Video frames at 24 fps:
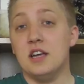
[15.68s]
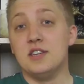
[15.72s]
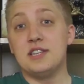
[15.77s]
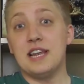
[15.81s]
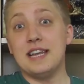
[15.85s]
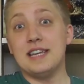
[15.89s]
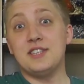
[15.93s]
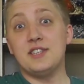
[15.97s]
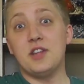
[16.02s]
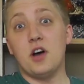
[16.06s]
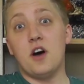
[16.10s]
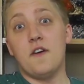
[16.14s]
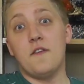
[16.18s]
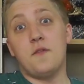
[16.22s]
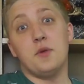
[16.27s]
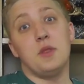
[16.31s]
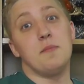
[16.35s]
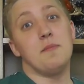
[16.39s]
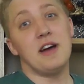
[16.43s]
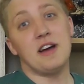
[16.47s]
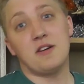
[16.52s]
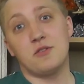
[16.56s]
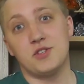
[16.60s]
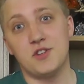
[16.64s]
So let's start off with
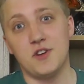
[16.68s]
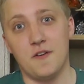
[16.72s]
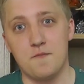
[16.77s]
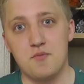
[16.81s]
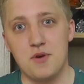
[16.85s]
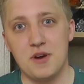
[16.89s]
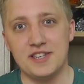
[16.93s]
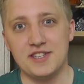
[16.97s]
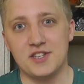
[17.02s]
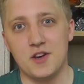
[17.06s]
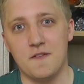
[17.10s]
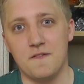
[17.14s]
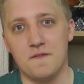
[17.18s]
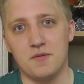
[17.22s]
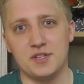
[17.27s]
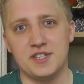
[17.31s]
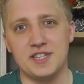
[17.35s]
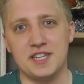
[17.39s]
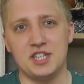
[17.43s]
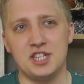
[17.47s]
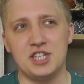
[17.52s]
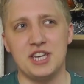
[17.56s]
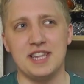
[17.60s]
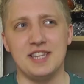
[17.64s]
the Microsoft press
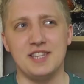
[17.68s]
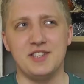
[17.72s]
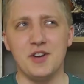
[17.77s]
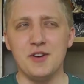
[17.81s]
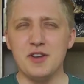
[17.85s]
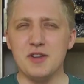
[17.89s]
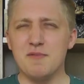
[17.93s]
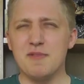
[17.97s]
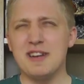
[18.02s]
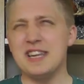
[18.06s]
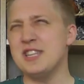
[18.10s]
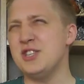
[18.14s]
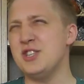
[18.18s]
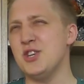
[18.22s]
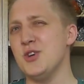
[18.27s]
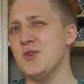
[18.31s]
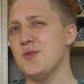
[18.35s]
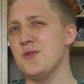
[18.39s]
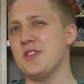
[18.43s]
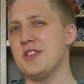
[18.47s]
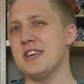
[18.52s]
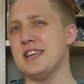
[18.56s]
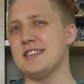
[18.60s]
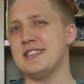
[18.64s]
conference this year. There's only really
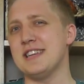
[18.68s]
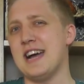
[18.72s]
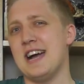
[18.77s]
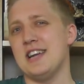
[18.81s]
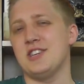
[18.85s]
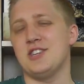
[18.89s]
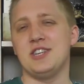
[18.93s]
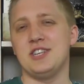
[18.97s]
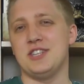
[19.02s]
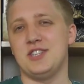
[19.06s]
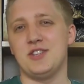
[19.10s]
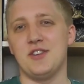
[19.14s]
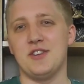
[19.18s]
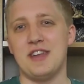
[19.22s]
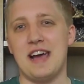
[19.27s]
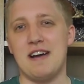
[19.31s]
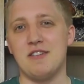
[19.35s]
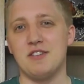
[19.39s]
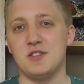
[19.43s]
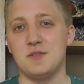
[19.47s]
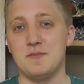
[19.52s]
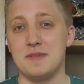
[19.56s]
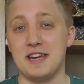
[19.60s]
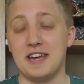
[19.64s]
two things that actually stood
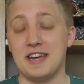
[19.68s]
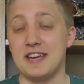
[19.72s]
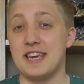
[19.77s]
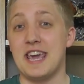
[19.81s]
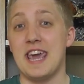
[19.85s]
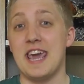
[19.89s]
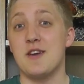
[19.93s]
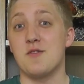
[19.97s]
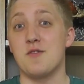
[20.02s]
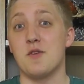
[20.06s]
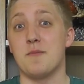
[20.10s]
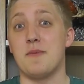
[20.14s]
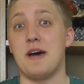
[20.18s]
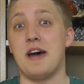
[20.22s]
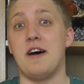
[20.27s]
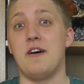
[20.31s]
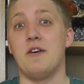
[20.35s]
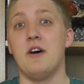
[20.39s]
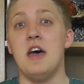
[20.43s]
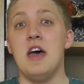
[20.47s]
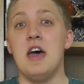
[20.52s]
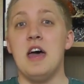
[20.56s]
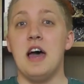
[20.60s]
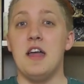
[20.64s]
out to me and care
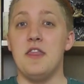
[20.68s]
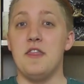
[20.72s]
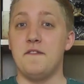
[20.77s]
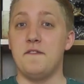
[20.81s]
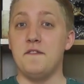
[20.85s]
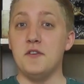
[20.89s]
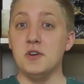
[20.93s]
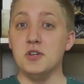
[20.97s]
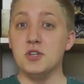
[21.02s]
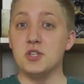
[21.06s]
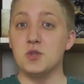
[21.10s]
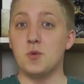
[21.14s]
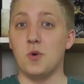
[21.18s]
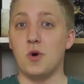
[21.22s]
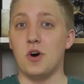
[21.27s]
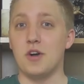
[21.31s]
about, and the first